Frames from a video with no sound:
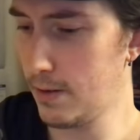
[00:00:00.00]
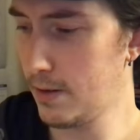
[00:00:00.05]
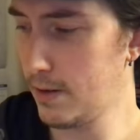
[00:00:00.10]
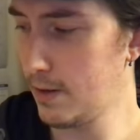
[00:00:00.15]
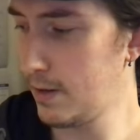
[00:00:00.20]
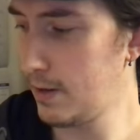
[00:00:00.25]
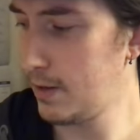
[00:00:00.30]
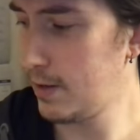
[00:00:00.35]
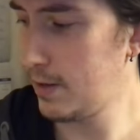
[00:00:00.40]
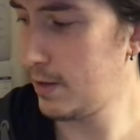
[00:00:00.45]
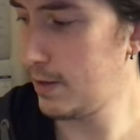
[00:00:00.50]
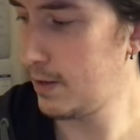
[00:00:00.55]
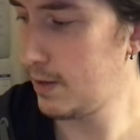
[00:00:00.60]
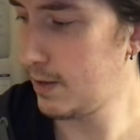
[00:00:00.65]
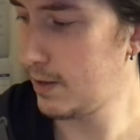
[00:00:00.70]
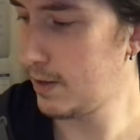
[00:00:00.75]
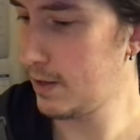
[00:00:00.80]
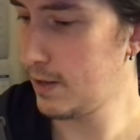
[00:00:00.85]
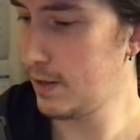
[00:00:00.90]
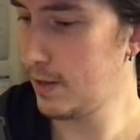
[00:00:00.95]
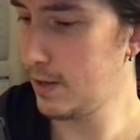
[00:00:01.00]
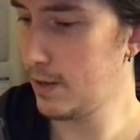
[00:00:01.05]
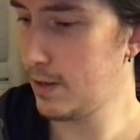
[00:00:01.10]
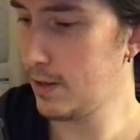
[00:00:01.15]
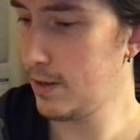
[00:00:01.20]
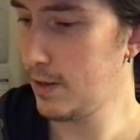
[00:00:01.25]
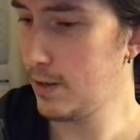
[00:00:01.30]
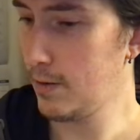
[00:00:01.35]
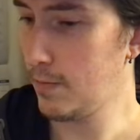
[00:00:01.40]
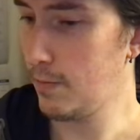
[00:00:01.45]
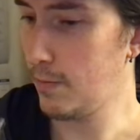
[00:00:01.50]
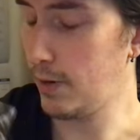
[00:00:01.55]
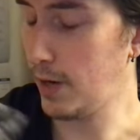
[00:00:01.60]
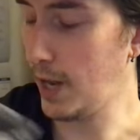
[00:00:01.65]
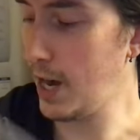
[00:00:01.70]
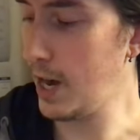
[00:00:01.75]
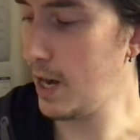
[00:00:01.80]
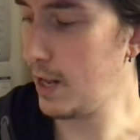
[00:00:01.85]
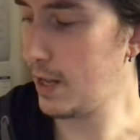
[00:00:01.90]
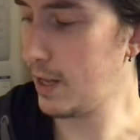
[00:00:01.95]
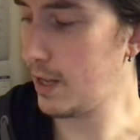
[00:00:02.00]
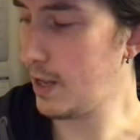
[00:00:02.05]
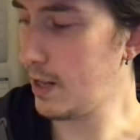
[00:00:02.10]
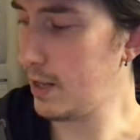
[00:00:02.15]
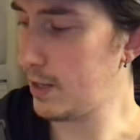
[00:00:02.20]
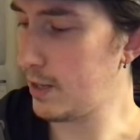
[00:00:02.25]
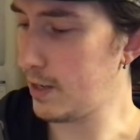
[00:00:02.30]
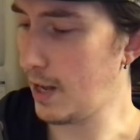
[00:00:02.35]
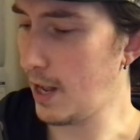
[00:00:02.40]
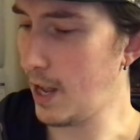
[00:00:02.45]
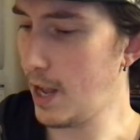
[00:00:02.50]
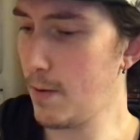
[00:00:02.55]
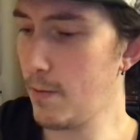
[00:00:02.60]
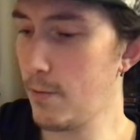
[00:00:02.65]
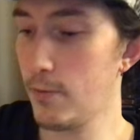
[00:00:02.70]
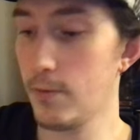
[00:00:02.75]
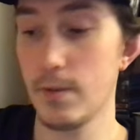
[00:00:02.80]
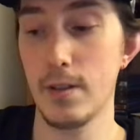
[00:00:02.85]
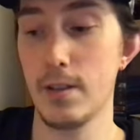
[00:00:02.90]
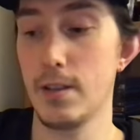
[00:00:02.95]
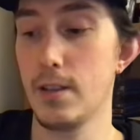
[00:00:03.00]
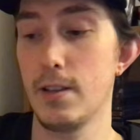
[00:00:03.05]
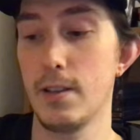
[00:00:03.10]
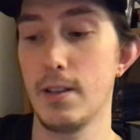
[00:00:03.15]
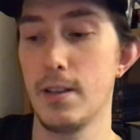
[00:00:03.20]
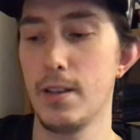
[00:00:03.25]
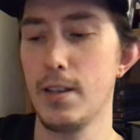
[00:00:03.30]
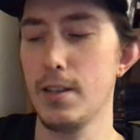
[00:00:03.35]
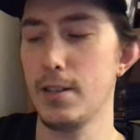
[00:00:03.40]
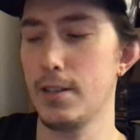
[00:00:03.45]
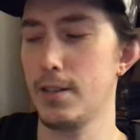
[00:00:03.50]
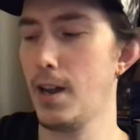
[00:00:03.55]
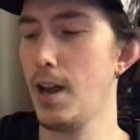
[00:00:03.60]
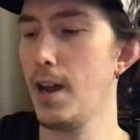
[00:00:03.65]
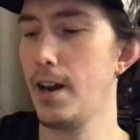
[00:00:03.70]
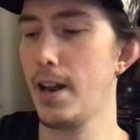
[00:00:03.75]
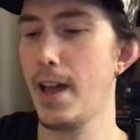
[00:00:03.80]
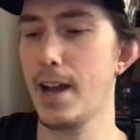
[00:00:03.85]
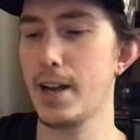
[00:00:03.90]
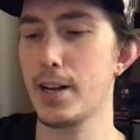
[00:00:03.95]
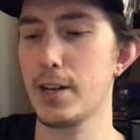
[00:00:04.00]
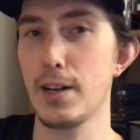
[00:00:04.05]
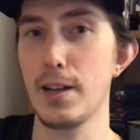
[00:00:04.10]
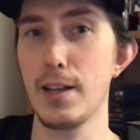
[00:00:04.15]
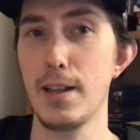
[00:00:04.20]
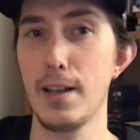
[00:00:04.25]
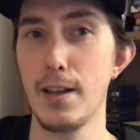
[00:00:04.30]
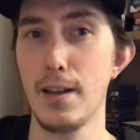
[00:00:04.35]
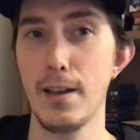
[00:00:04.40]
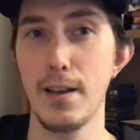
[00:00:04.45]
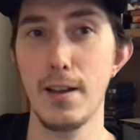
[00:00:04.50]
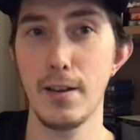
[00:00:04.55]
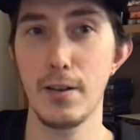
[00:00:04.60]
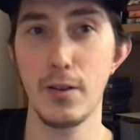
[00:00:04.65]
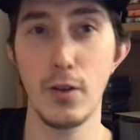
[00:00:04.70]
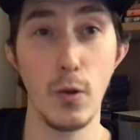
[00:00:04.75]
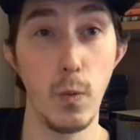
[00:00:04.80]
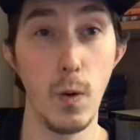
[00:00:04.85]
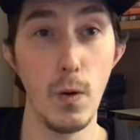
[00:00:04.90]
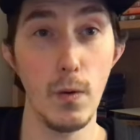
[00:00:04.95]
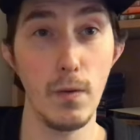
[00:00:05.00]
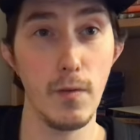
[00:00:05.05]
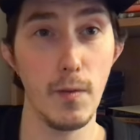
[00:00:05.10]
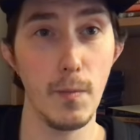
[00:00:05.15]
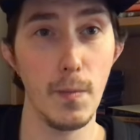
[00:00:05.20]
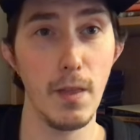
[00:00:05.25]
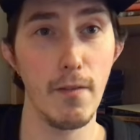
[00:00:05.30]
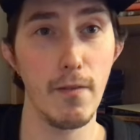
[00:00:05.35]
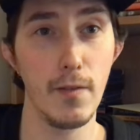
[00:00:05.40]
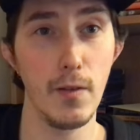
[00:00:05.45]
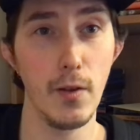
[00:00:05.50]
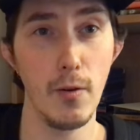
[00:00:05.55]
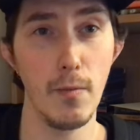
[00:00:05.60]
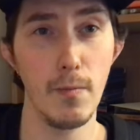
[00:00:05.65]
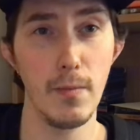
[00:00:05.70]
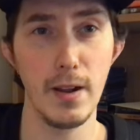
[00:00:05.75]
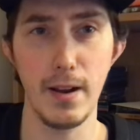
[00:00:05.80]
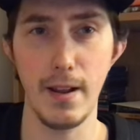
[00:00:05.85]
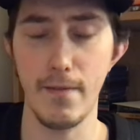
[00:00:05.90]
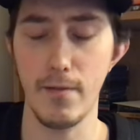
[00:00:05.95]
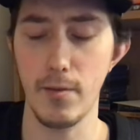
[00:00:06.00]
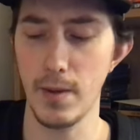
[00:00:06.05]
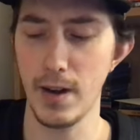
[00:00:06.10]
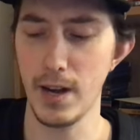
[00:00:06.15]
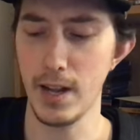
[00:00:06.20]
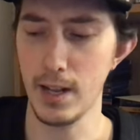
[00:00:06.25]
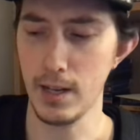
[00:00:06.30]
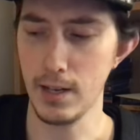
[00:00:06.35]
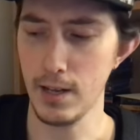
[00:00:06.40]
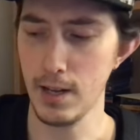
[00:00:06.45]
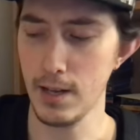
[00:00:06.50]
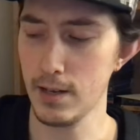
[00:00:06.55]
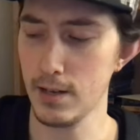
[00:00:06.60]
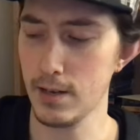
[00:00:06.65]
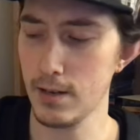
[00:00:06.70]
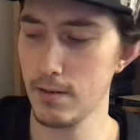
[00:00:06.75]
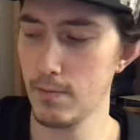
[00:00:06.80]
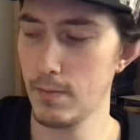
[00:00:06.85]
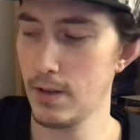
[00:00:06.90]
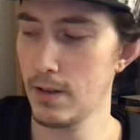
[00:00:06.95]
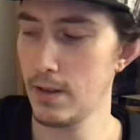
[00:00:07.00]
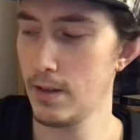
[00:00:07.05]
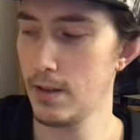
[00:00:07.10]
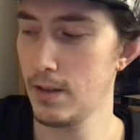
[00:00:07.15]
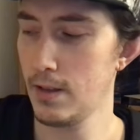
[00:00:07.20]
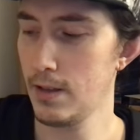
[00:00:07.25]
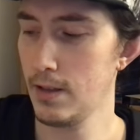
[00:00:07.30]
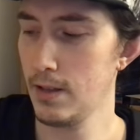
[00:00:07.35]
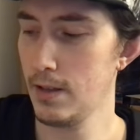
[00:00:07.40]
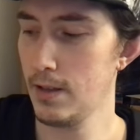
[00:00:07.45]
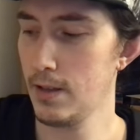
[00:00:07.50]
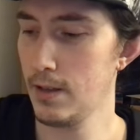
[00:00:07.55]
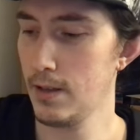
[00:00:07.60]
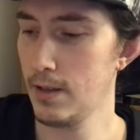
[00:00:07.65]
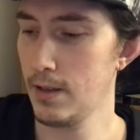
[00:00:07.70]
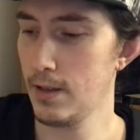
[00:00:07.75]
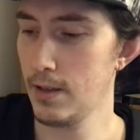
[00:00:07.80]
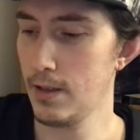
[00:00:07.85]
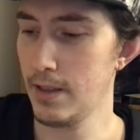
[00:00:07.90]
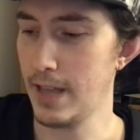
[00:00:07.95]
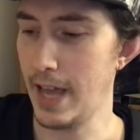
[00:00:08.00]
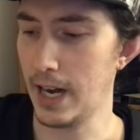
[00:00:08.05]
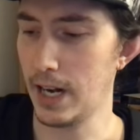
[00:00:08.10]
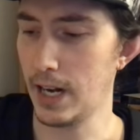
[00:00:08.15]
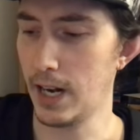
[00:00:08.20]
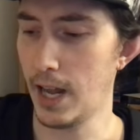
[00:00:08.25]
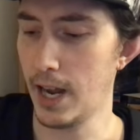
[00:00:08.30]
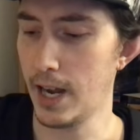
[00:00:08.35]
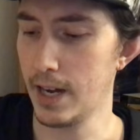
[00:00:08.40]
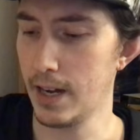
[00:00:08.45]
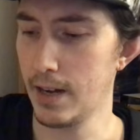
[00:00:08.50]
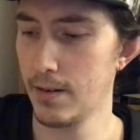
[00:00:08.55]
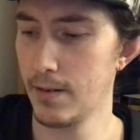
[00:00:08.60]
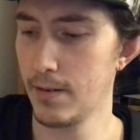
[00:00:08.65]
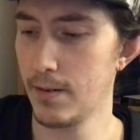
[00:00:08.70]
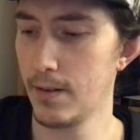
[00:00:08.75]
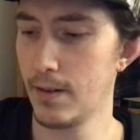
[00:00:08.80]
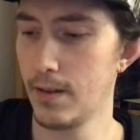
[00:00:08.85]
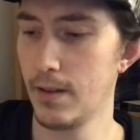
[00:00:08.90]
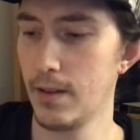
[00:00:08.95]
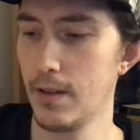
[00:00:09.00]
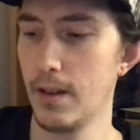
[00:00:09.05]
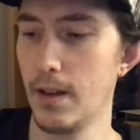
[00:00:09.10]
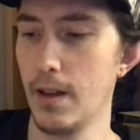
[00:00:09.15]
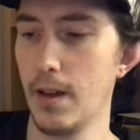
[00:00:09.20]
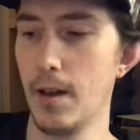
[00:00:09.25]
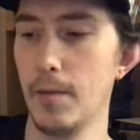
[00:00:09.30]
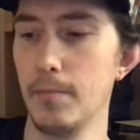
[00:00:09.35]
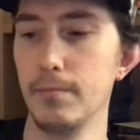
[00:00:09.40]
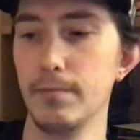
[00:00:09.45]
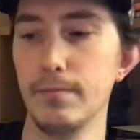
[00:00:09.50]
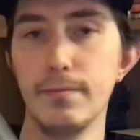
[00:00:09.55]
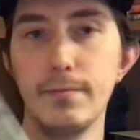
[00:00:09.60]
uh, played against again, Sam, uh, is not actually a quote from the film, but everybody says that line. Um,